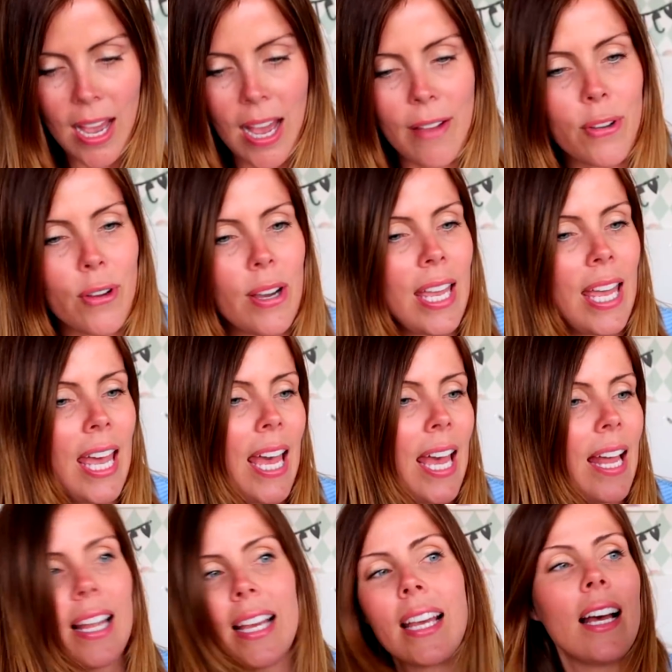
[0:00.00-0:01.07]
I've got
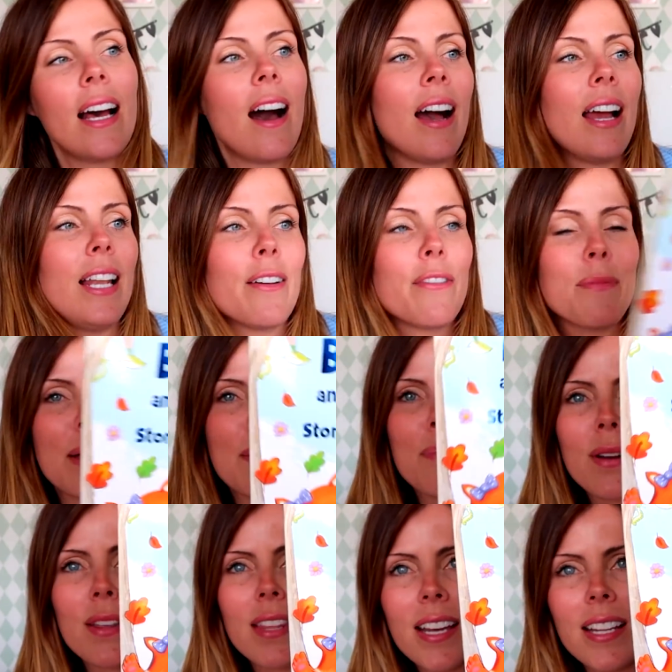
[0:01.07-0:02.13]
here like a I Love My
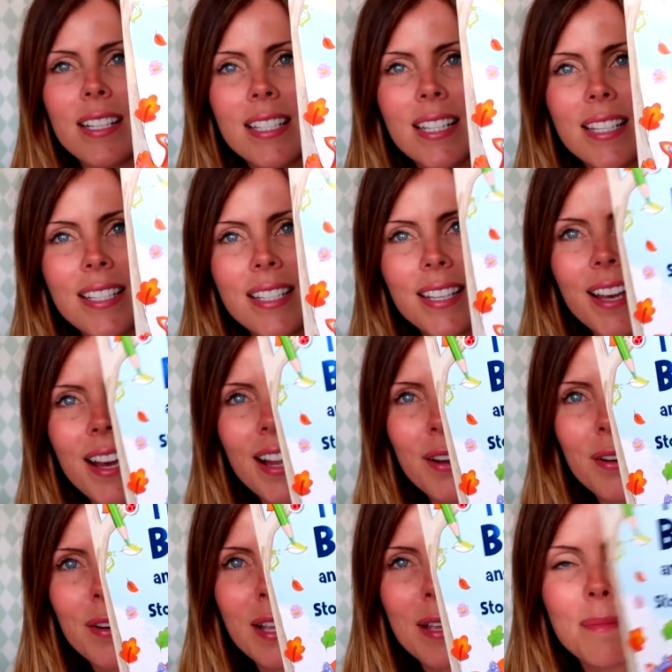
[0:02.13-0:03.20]
Brother and Sister
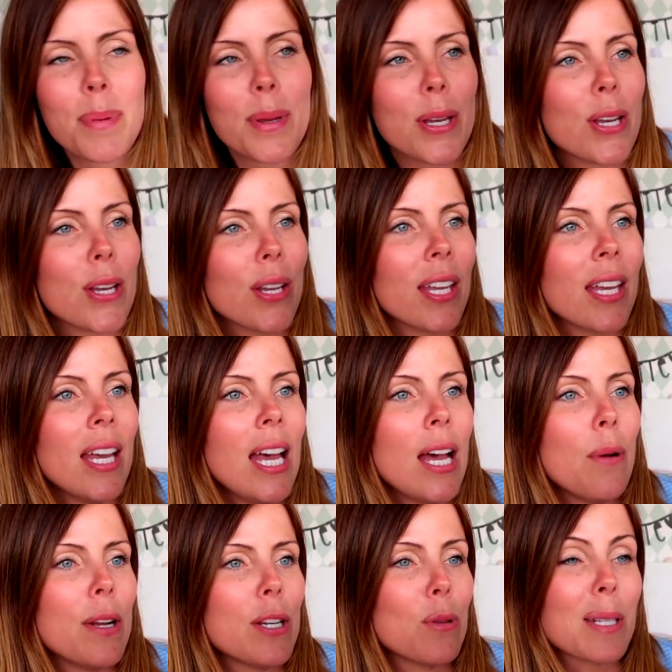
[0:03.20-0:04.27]
colouring book,
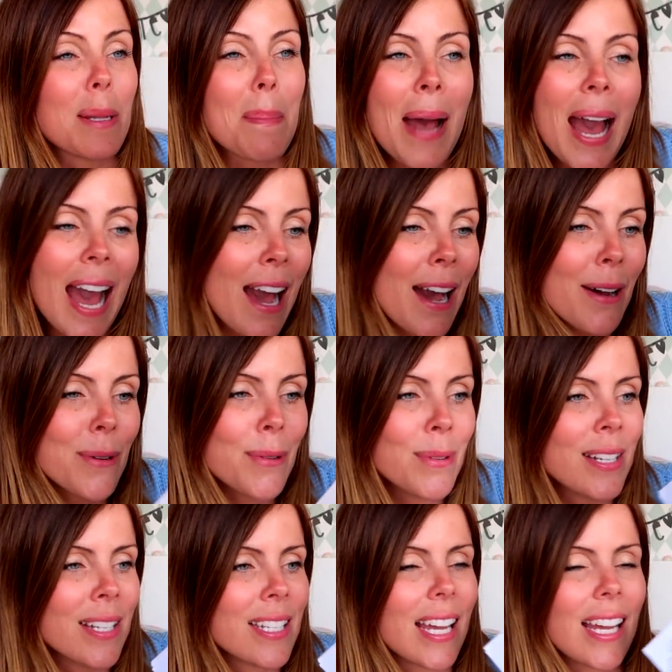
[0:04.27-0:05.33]
which was
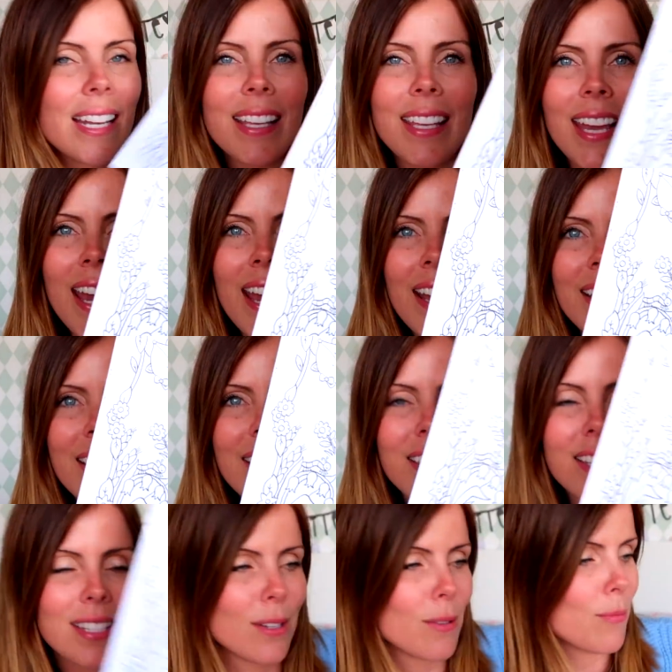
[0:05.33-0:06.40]
£1. And again, it's
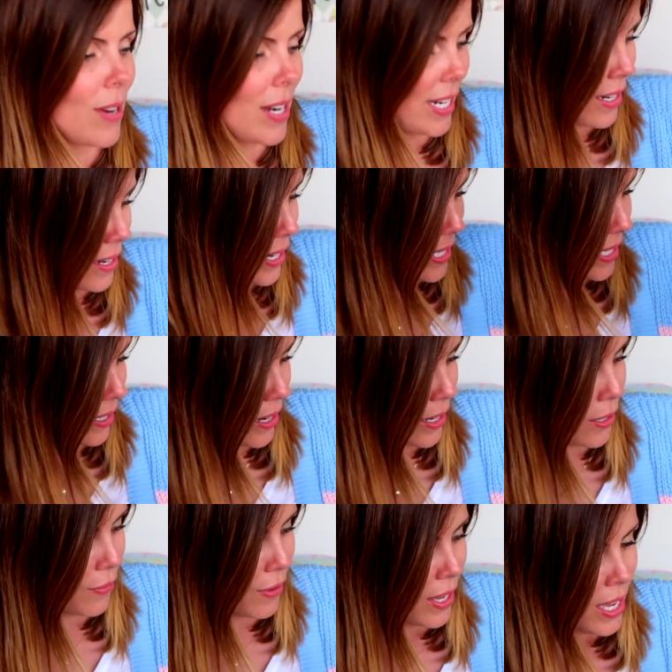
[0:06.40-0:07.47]
just a really nice
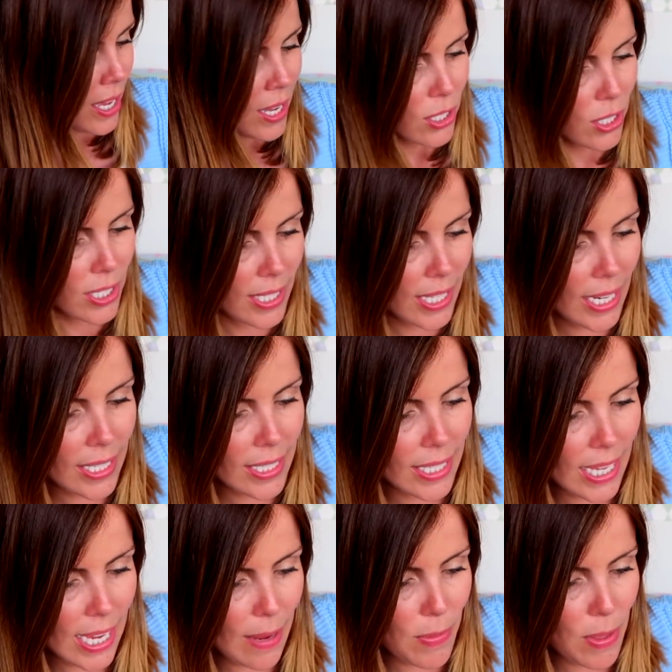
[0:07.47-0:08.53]
kind of just things
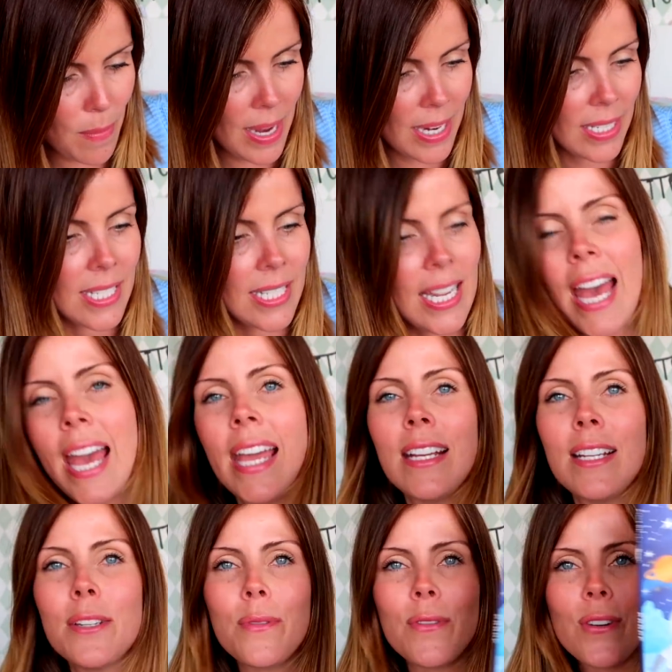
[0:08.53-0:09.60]
to keep them
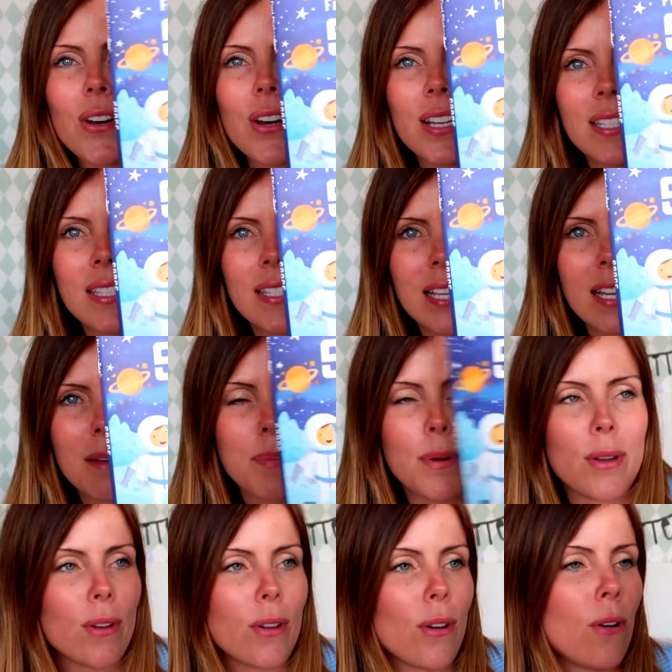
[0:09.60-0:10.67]
entertained. We've got a sticker
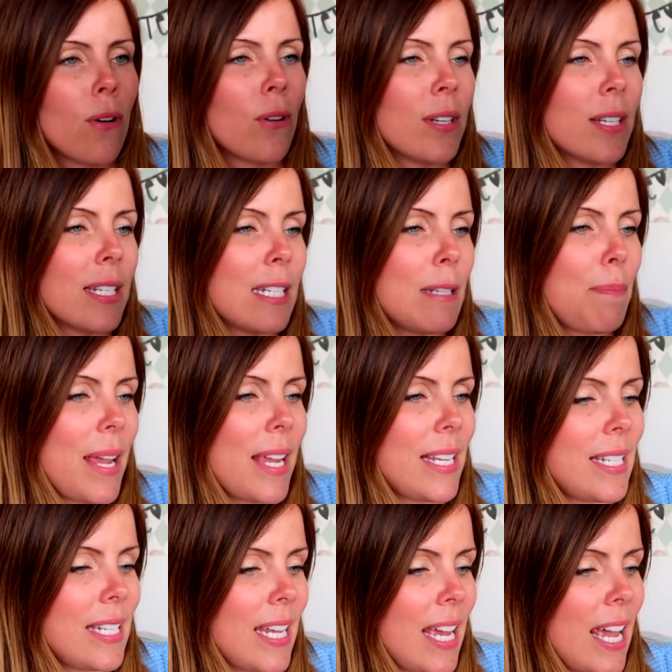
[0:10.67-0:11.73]
book on
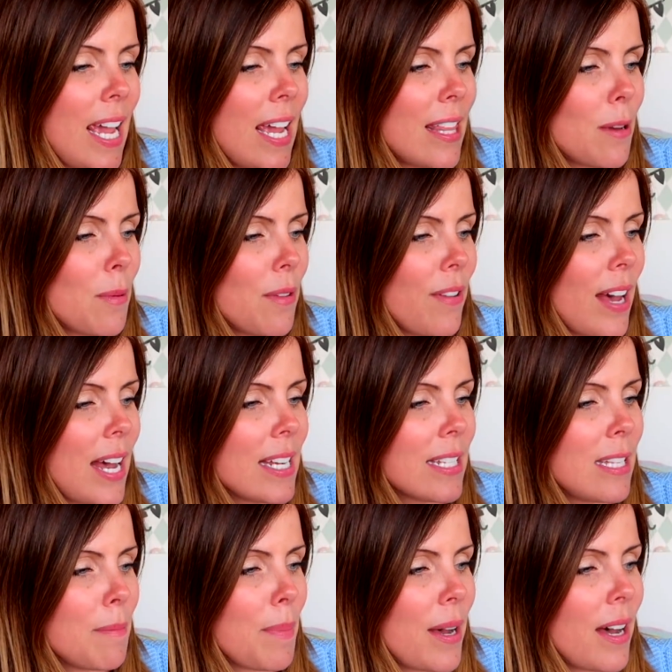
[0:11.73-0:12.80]
space here that we've had
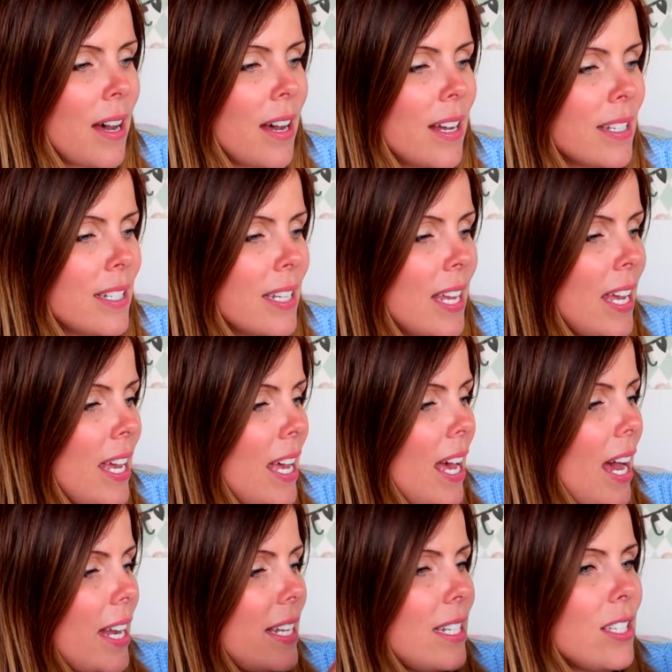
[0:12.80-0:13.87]
in the past.
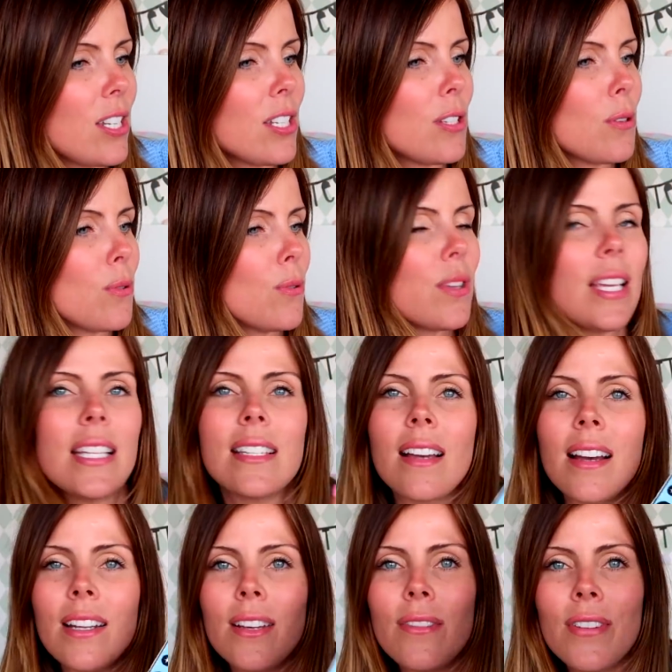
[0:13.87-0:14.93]
And it's just all these
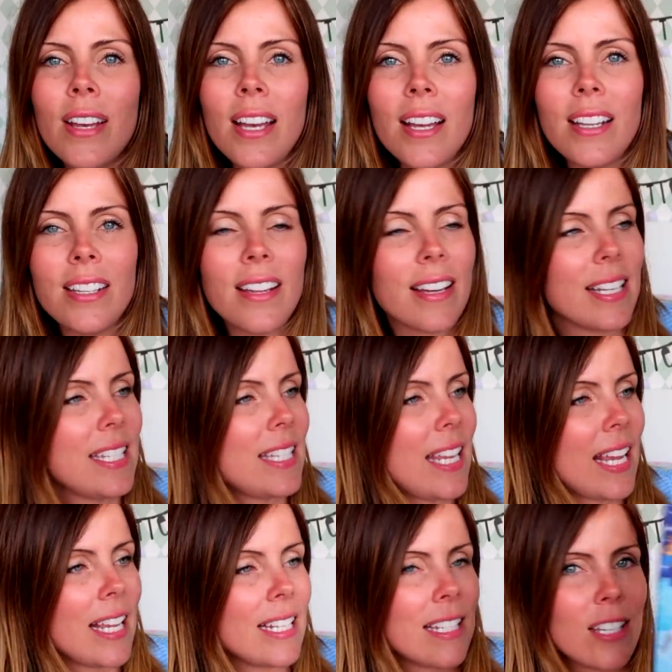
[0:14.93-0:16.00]
kind of nice
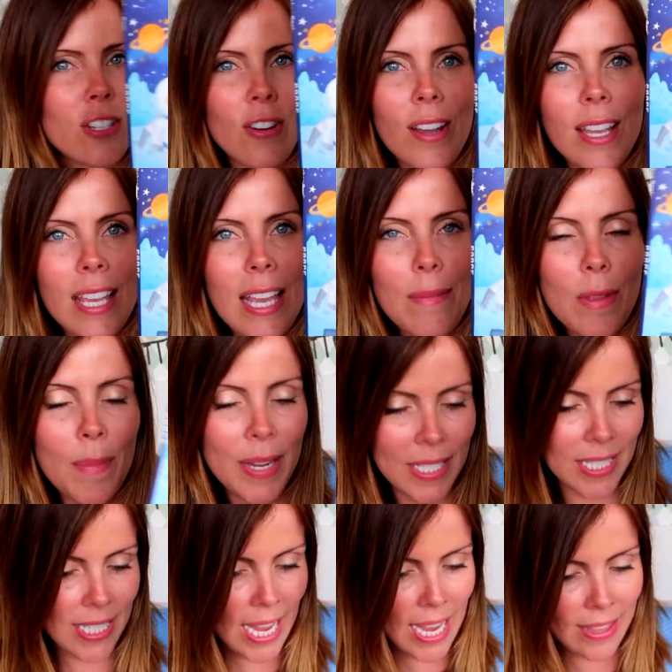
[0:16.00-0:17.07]
things to try and keep them
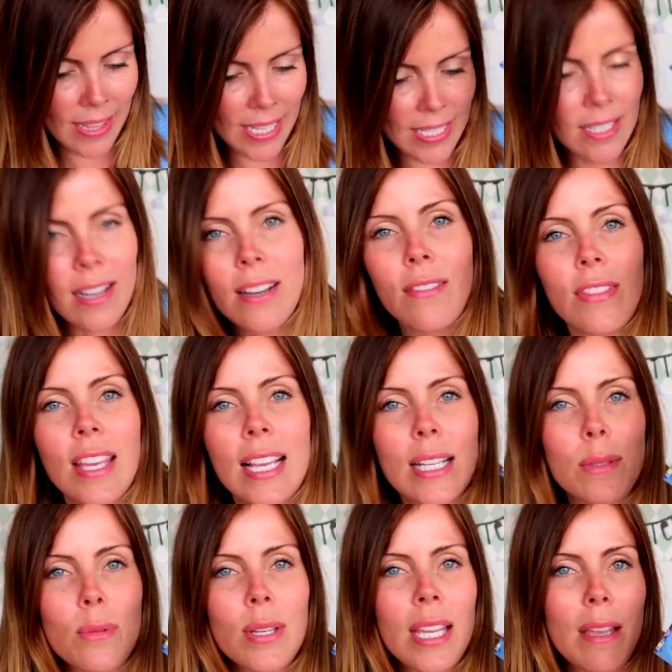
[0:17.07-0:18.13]
entertained. These kind of
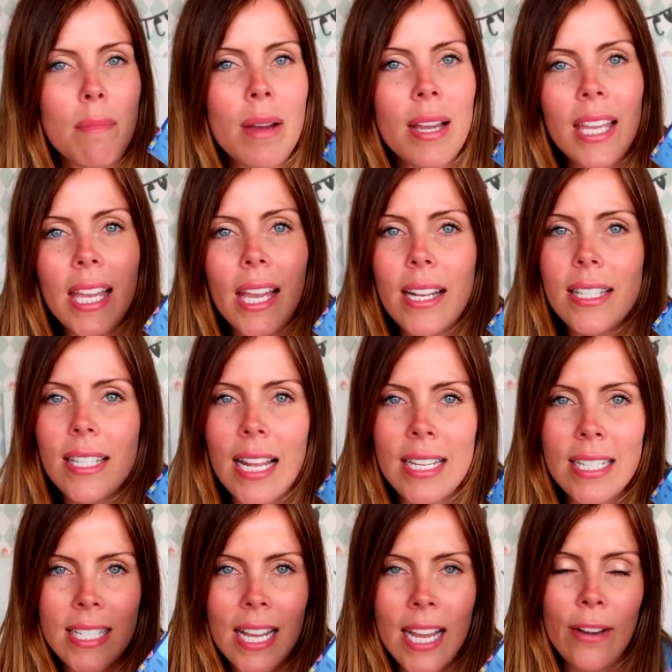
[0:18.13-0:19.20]
things will keep my kids
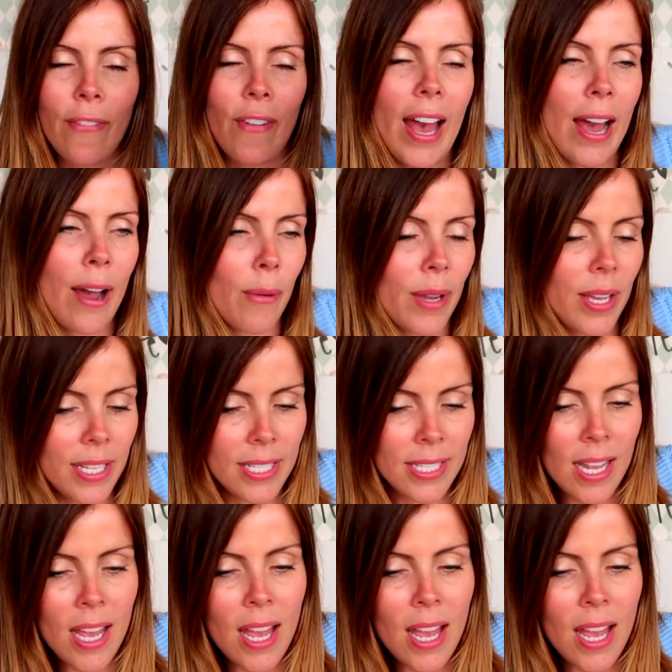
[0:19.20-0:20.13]
entertained for hours.